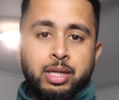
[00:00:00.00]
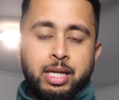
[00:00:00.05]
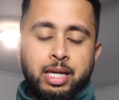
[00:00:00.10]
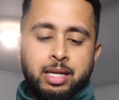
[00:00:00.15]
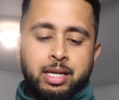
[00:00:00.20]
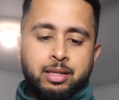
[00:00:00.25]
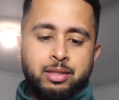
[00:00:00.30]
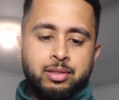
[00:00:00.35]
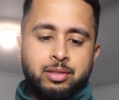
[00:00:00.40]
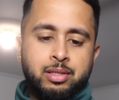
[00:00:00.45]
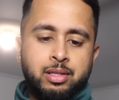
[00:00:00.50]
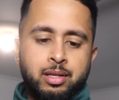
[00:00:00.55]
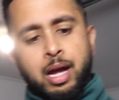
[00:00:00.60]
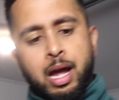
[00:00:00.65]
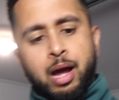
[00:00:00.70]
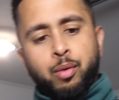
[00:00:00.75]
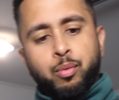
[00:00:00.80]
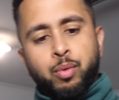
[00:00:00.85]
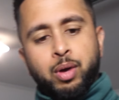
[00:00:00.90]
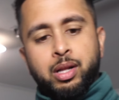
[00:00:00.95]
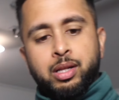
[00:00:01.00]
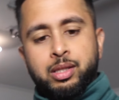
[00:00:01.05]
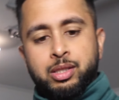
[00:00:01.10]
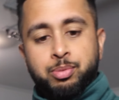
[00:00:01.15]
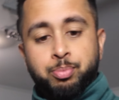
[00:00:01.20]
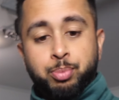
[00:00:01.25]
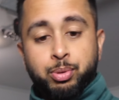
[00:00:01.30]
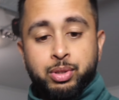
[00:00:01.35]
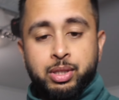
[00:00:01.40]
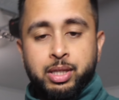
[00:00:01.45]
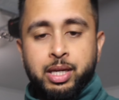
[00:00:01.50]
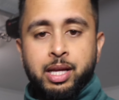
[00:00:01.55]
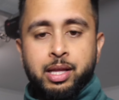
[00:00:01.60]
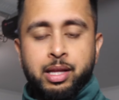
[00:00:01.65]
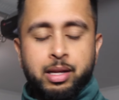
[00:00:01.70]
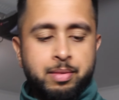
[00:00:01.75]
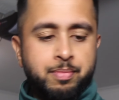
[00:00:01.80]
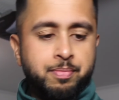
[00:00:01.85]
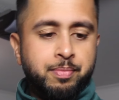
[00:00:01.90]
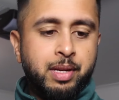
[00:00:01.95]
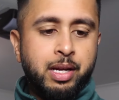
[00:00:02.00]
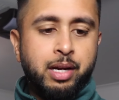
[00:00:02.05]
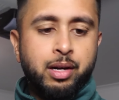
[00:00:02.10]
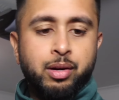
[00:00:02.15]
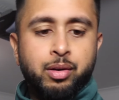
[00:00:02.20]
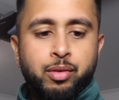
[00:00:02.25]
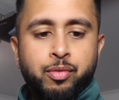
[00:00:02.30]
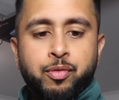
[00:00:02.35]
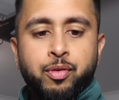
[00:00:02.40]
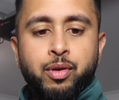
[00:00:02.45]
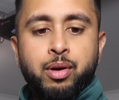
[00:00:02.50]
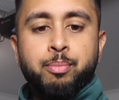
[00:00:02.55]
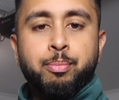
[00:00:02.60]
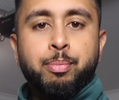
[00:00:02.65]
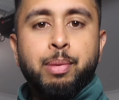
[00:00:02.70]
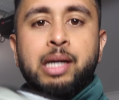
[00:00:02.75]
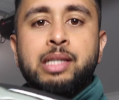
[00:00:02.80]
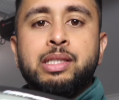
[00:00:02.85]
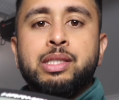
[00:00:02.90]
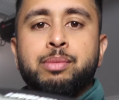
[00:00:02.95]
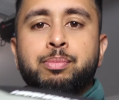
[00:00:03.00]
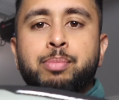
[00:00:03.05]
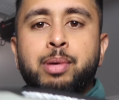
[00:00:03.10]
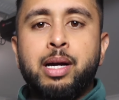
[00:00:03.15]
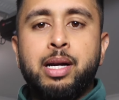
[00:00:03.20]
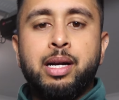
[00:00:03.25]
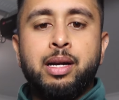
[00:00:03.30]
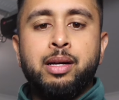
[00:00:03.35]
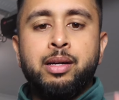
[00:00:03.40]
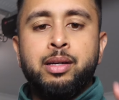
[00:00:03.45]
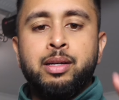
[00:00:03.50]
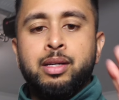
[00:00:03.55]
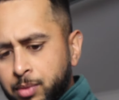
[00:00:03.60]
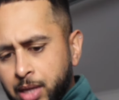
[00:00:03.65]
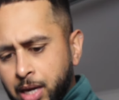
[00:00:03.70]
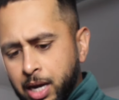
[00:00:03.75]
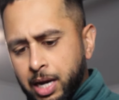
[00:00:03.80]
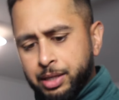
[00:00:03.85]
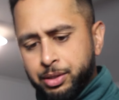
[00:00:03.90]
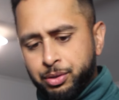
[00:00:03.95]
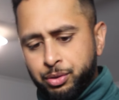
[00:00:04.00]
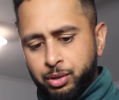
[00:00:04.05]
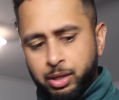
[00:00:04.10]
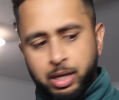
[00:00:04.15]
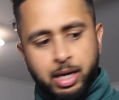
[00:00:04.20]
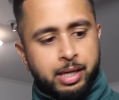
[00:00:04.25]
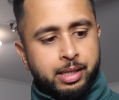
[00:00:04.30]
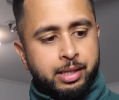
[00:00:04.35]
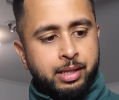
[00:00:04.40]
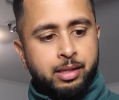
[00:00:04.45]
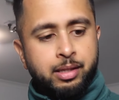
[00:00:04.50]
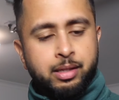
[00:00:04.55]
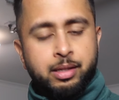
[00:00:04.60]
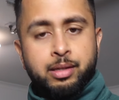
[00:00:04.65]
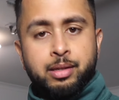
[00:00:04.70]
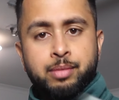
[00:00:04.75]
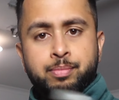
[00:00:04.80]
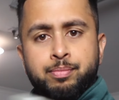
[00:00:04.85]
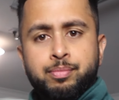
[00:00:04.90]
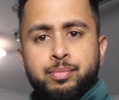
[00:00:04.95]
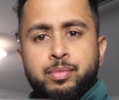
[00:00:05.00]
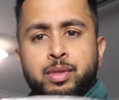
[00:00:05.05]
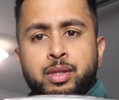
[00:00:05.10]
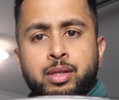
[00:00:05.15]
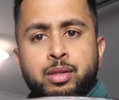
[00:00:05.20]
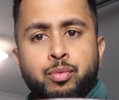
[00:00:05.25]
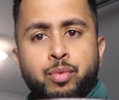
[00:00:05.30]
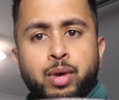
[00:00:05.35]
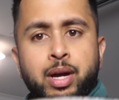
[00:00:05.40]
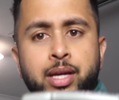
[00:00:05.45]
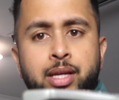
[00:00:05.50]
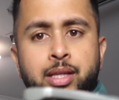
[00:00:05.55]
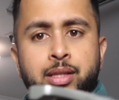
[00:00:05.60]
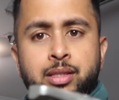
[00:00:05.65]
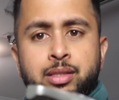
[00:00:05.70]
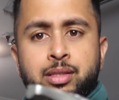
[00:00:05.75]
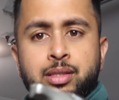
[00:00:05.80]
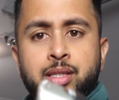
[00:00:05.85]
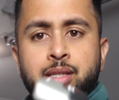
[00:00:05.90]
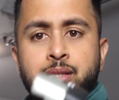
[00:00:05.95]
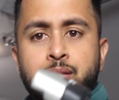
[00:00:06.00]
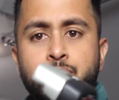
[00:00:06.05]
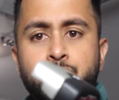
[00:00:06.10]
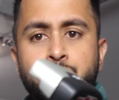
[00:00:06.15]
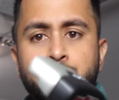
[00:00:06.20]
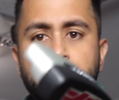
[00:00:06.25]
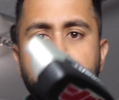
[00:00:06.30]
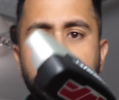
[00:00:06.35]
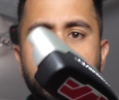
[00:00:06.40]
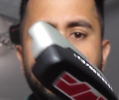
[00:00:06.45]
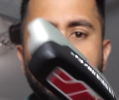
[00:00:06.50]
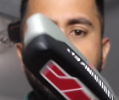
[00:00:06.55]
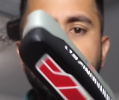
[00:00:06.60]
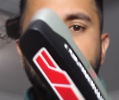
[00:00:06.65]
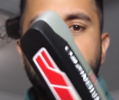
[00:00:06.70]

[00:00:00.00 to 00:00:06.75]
is how well it's put together. Now for a budget putter, I do like the way this thing looks.